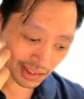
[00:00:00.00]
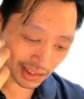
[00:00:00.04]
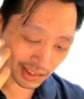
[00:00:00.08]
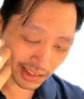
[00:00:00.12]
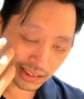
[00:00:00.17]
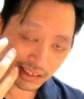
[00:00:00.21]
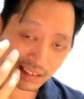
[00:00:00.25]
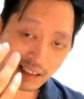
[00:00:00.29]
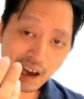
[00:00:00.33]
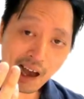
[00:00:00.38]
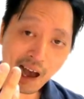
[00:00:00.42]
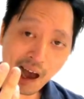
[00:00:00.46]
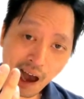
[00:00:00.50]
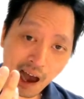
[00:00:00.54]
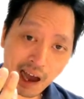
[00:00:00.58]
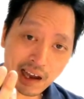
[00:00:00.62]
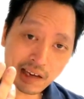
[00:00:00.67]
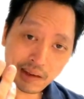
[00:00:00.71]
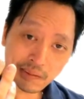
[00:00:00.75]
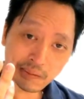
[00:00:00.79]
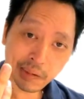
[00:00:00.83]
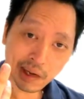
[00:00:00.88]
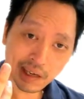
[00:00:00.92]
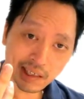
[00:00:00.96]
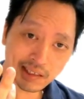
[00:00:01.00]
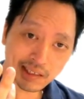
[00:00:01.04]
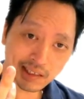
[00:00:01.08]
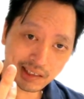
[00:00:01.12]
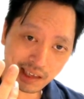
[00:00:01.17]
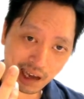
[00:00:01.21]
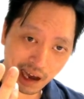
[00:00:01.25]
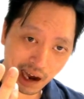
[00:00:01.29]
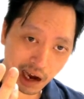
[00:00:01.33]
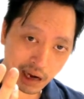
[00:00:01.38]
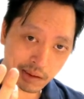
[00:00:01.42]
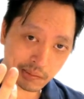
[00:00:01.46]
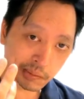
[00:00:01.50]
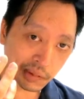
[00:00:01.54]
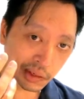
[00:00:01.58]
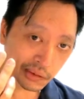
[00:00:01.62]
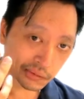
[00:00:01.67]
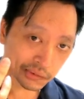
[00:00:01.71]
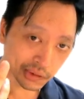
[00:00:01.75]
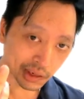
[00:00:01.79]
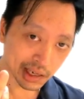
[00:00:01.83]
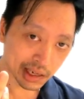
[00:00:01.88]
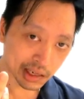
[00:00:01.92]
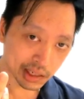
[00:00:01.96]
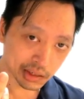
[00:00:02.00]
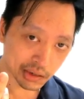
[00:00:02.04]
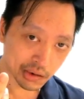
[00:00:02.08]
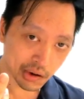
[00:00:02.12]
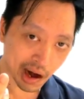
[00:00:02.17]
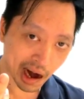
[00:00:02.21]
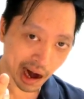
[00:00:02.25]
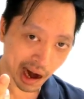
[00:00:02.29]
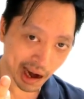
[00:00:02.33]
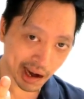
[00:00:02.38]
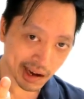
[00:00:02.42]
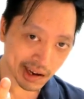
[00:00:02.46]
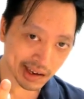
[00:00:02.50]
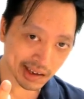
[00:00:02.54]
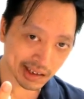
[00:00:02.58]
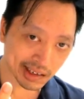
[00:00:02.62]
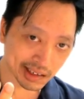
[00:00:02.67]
the eye, the patient's eye be very dry.